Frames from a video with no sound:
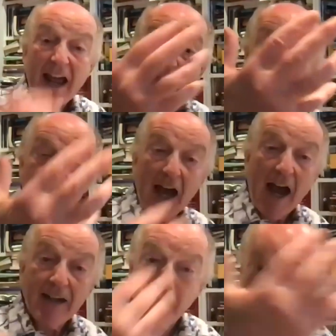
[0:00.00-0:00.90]
and
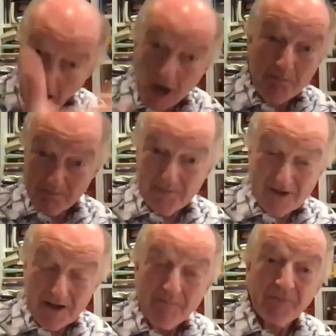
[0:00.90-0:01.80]

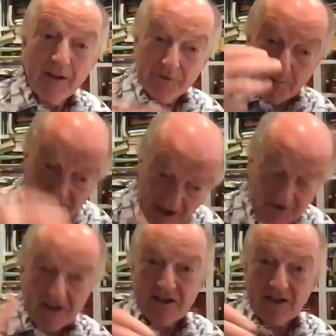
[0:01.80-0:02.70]
comes from Sussex